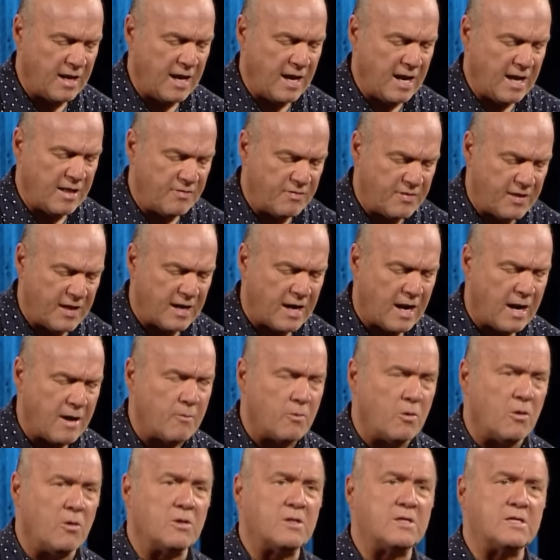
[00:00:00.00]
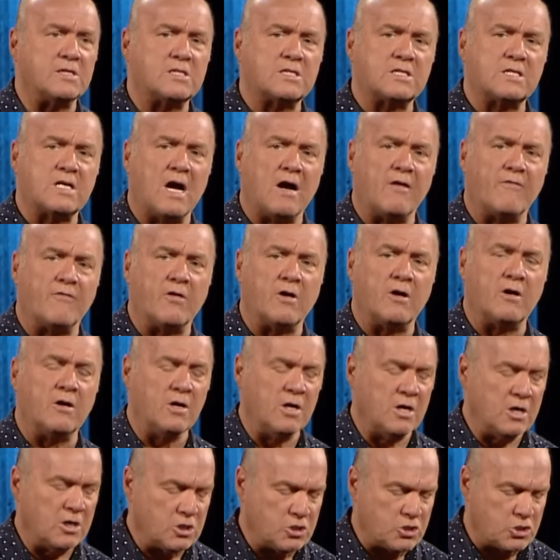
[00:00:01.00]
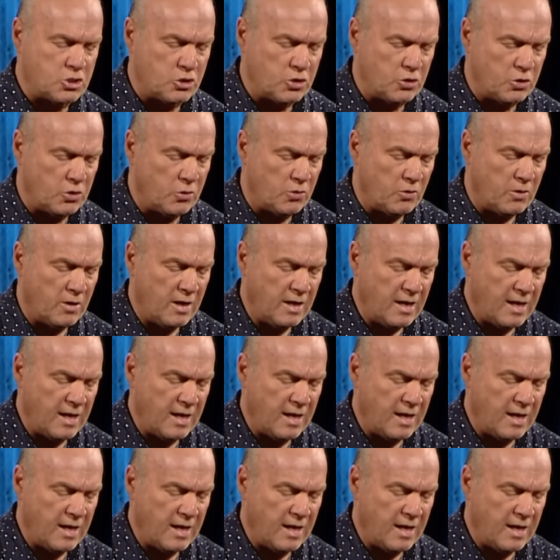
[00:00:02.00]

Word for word: and then I will discover true